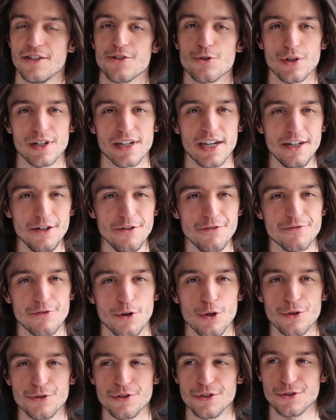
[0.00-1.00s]
So I kind of
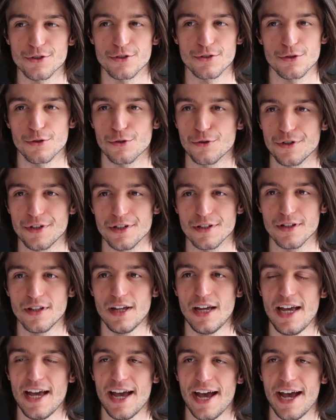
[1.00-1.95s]
followed this tutorial,